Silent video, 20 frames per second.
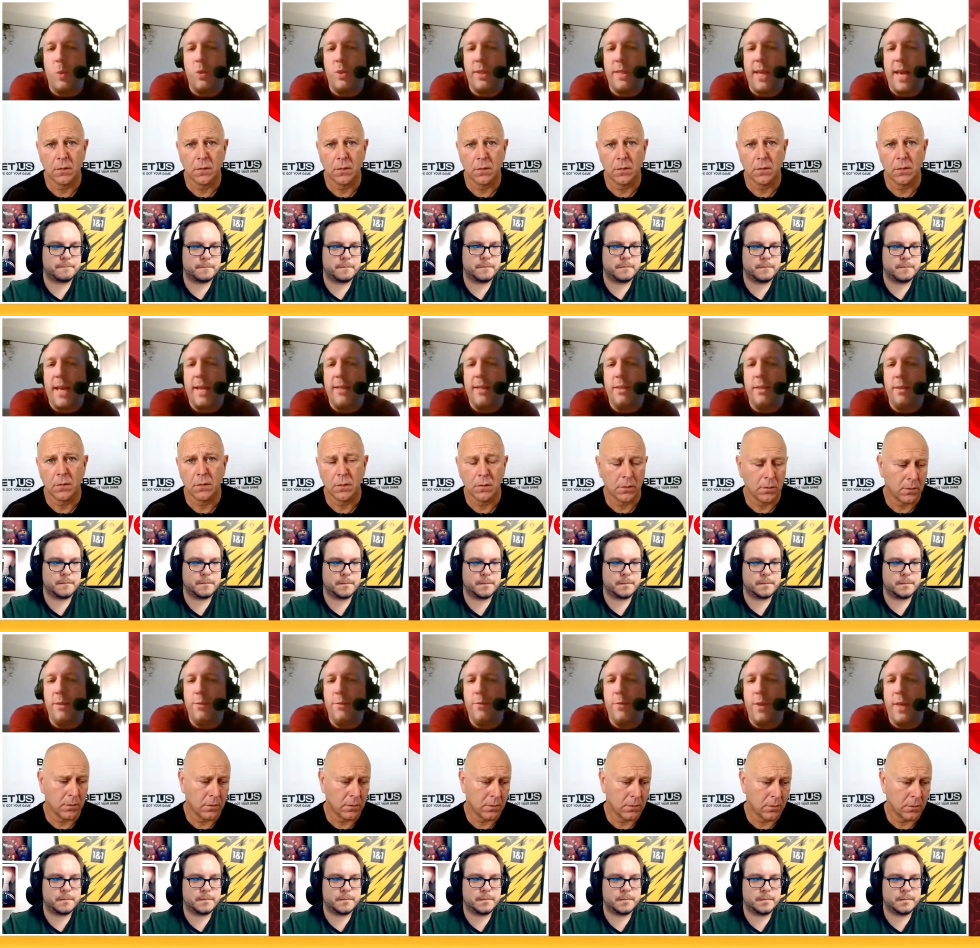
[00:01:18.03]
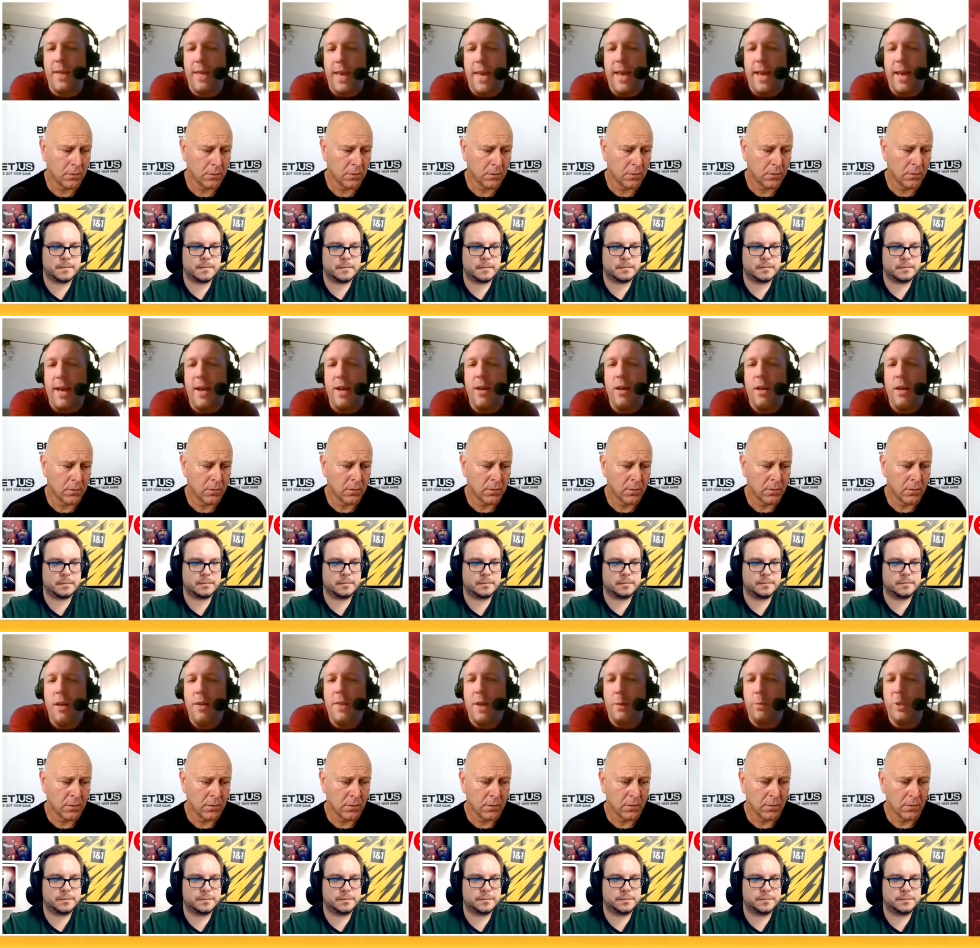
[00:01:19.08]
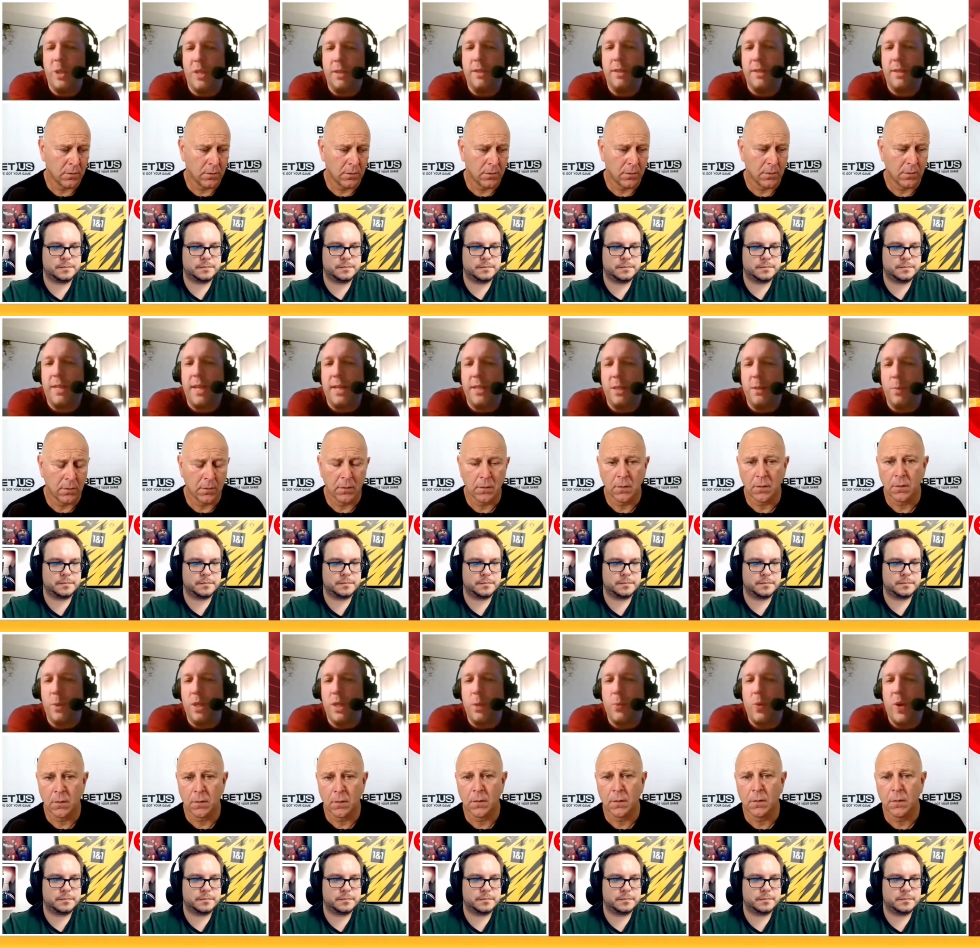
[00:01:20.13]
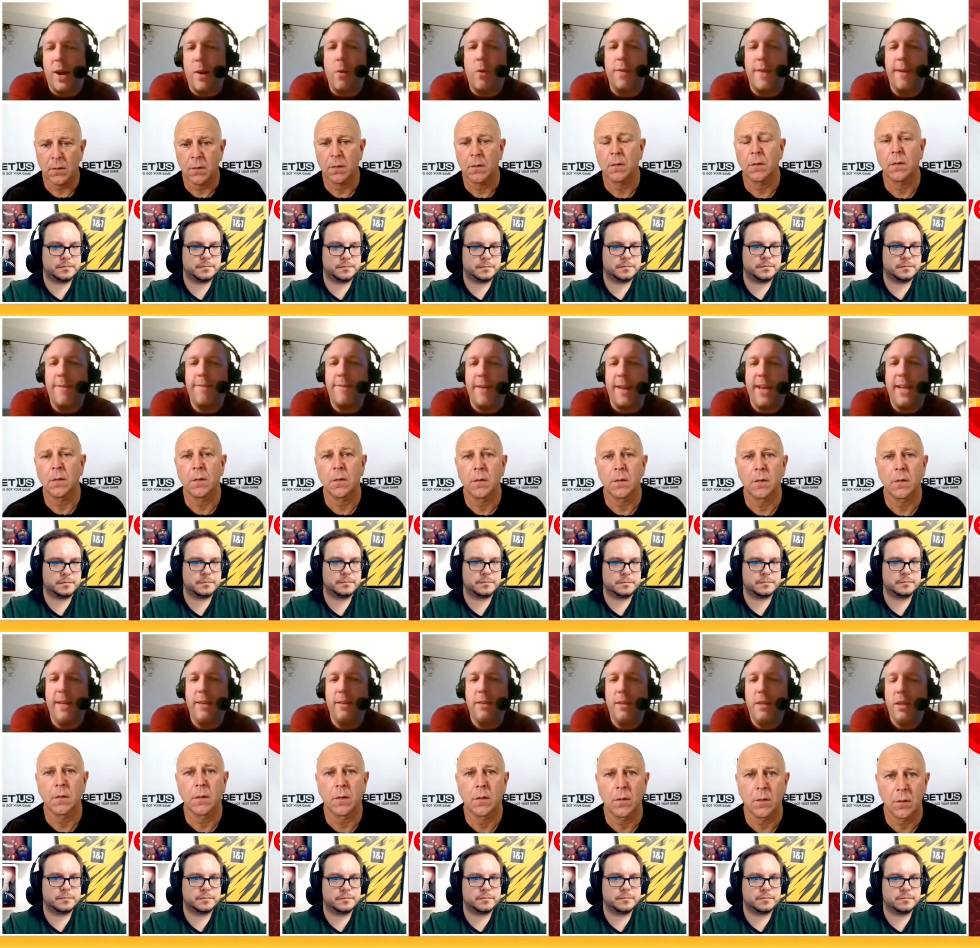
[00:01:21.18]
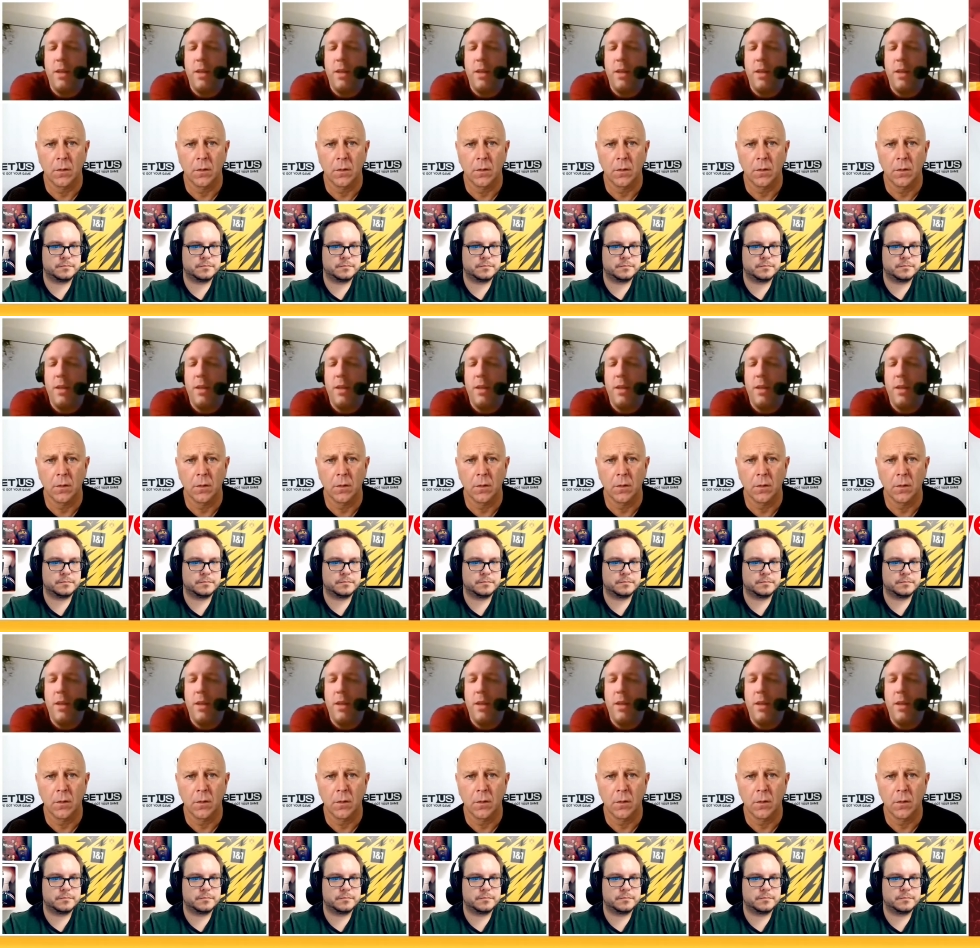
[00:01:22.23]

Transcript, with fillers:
Speaker 1: towards the end of the year. That was understandable. They were out on their feet.